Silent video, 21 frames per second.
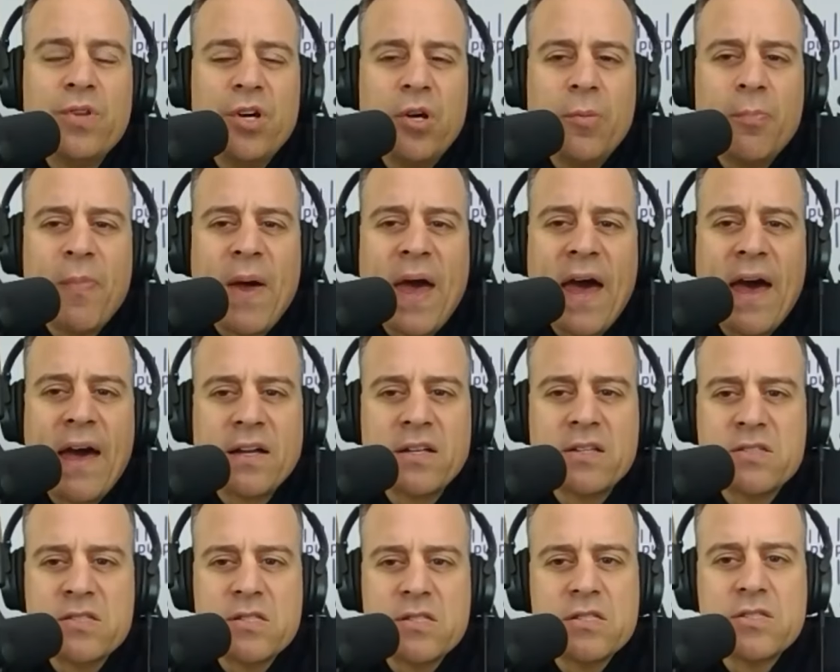look
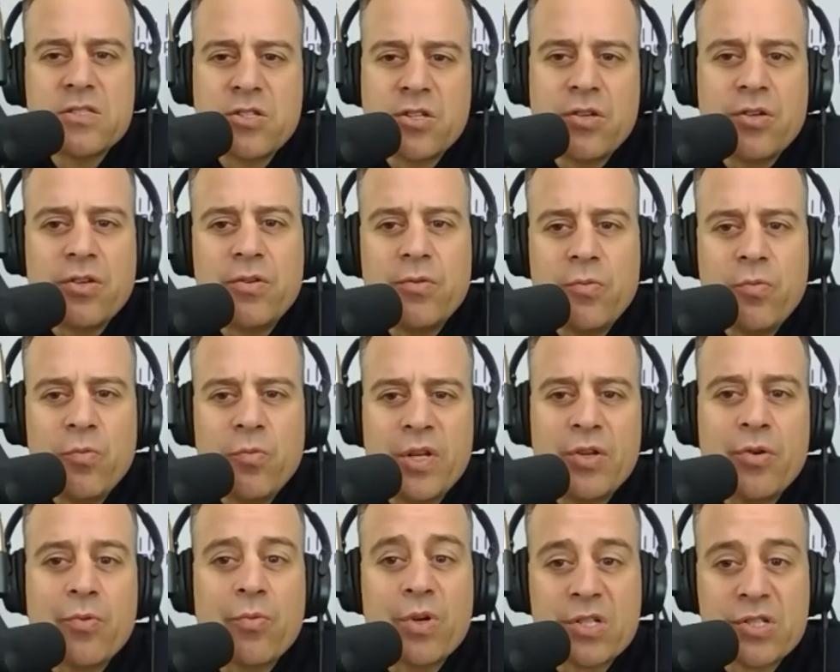back to
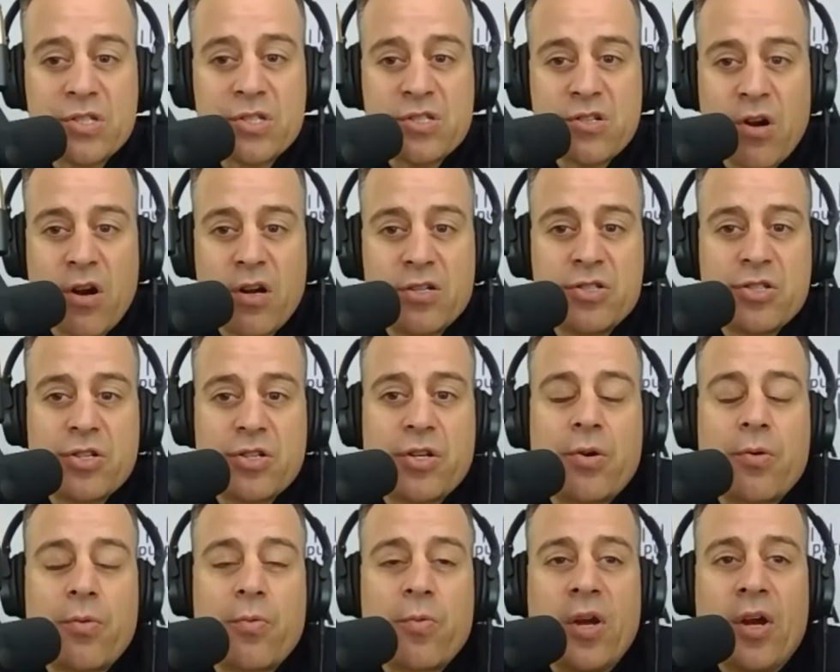when you originally started your
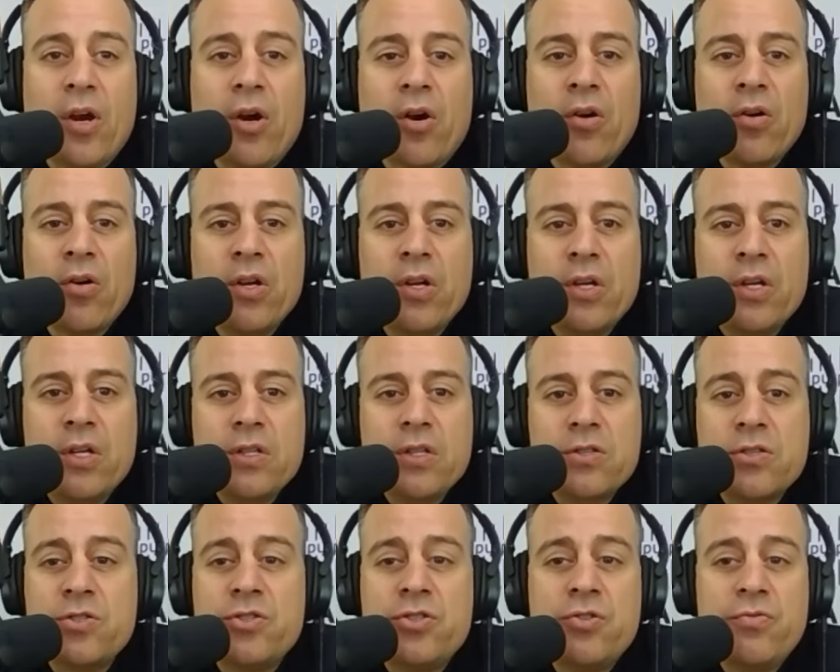career,
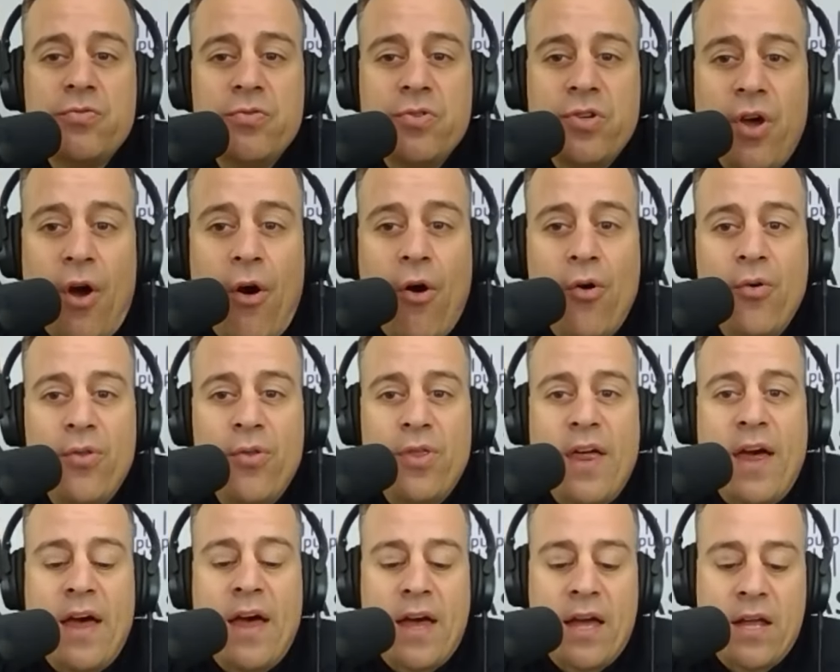did you know
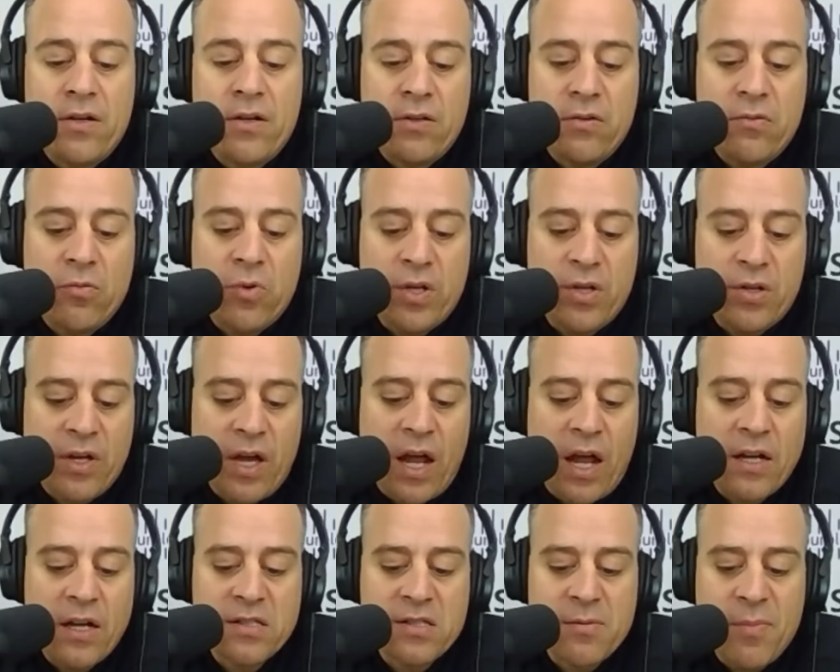that when you
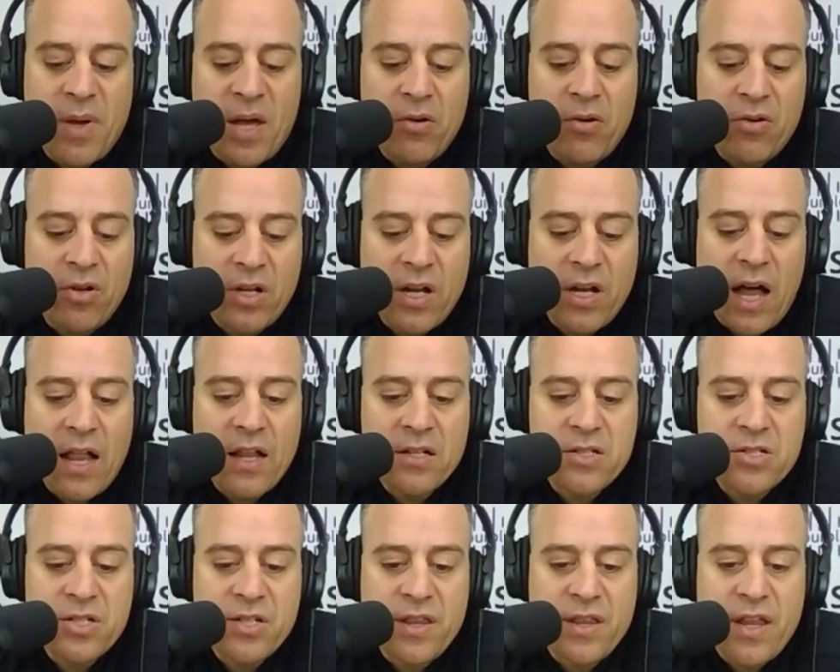got into medical
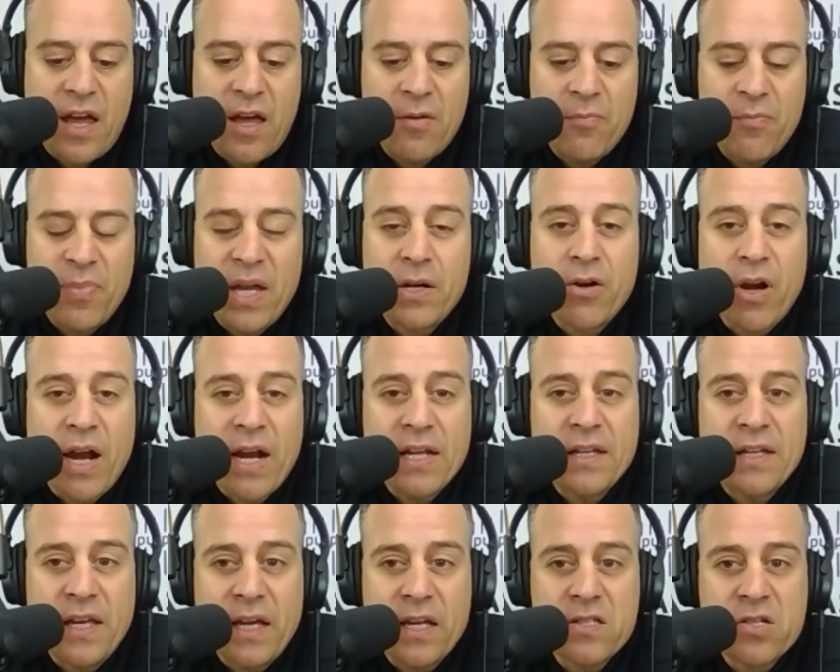oncology that
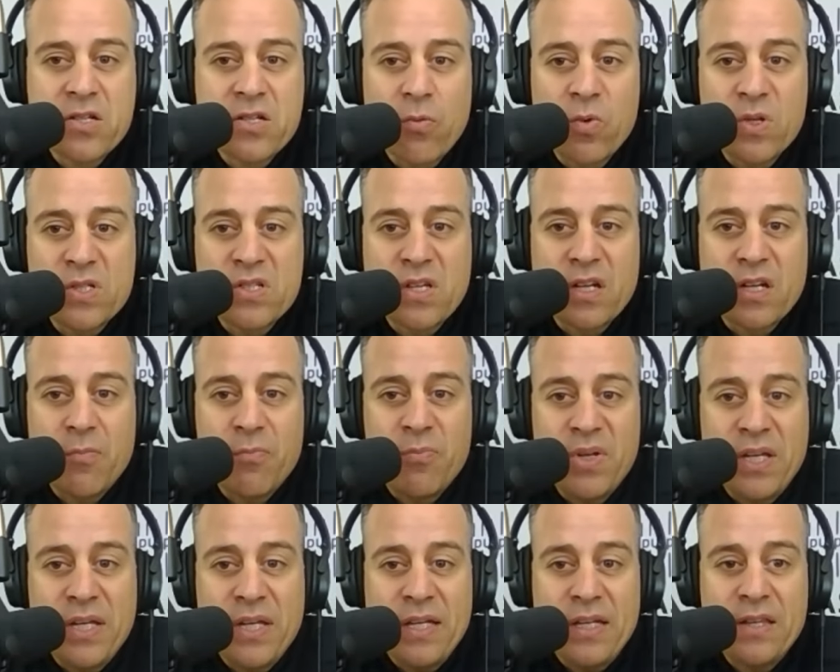pancreatic cancer was going to
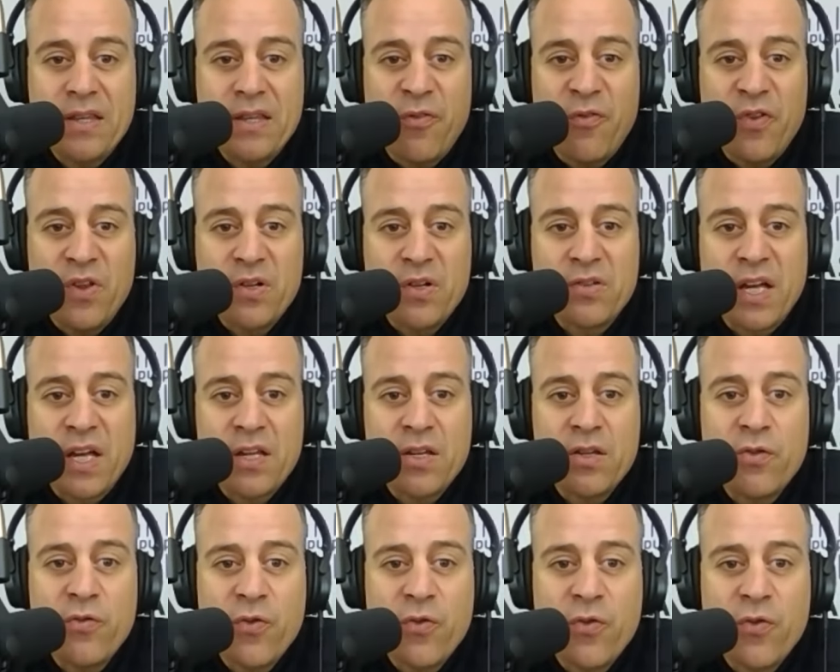be the field that
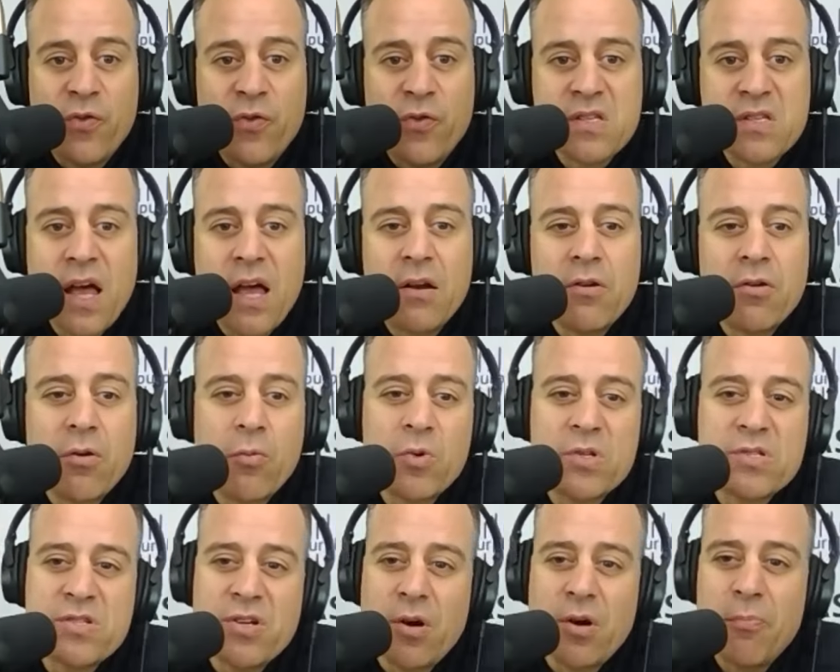you focused on or
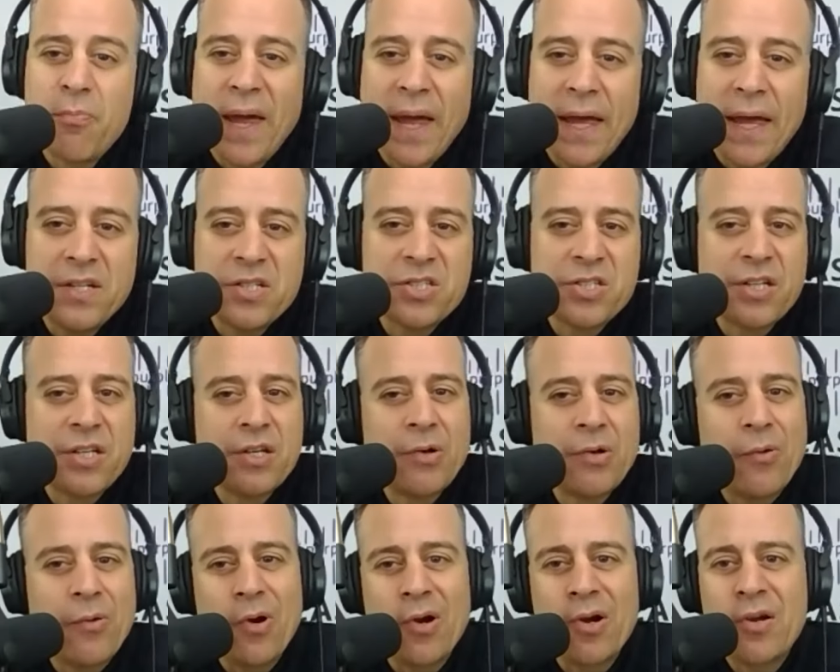was there a
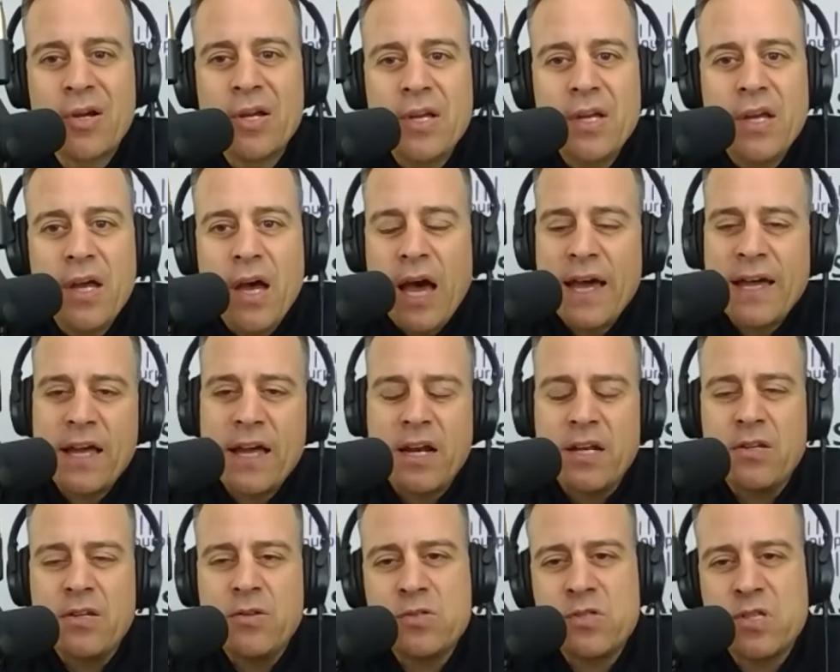patient or I
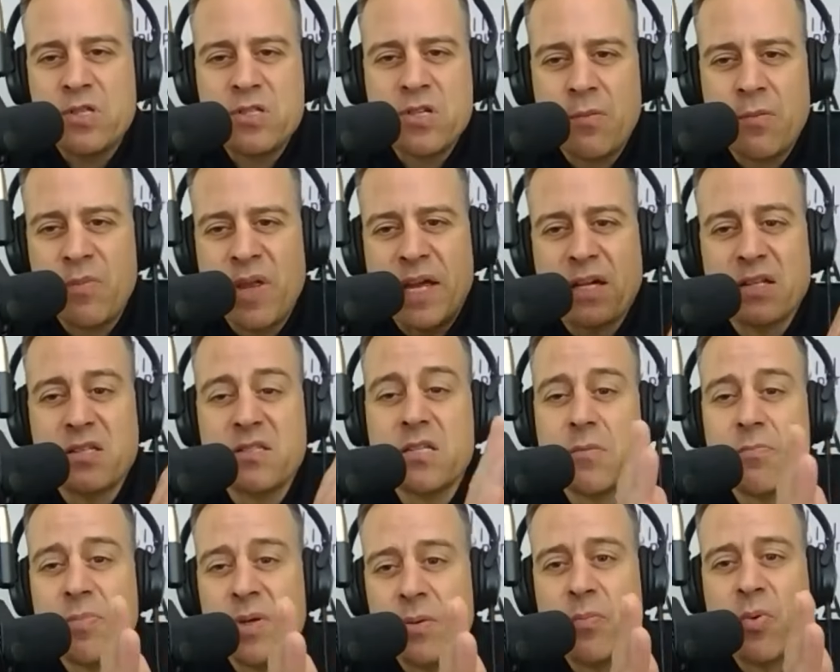kind of use the term like a
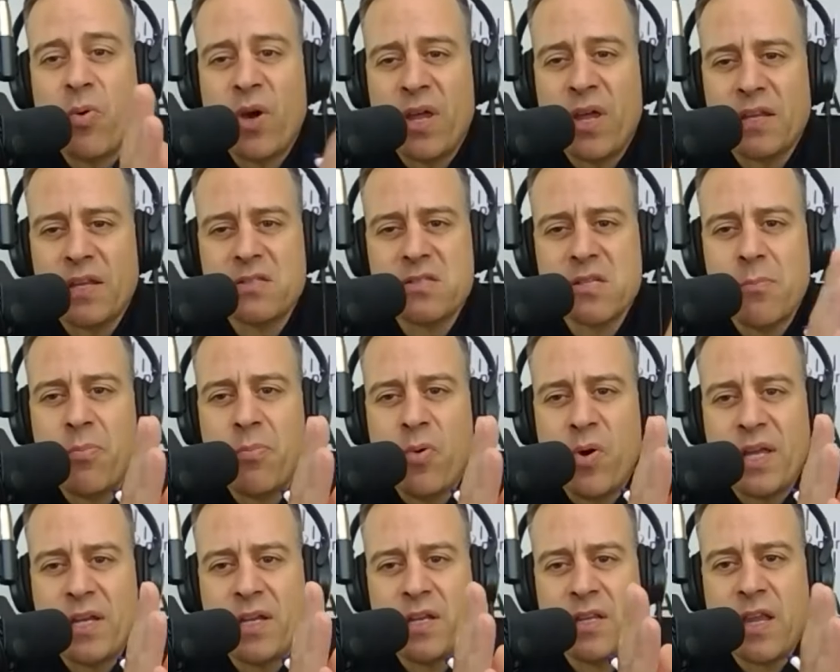tipping point at some
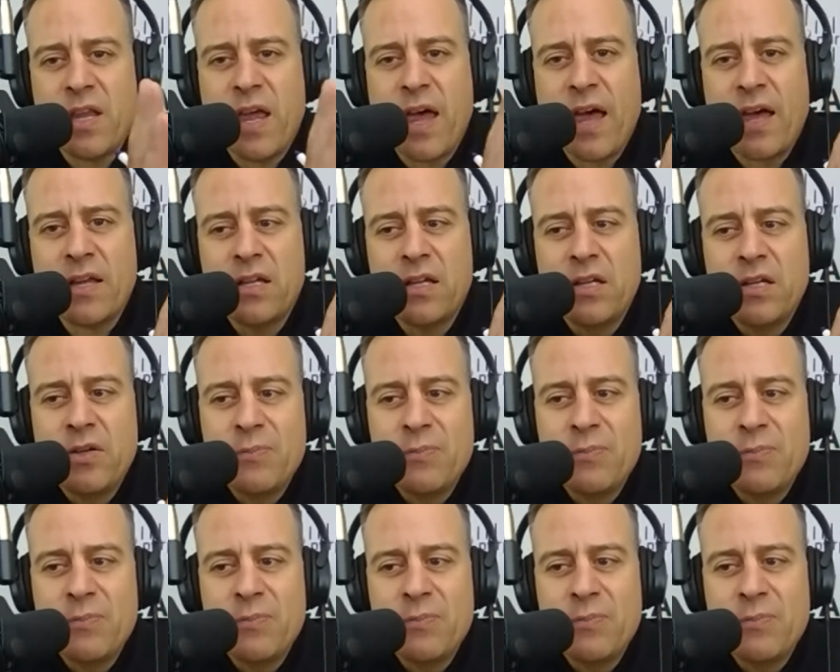point in that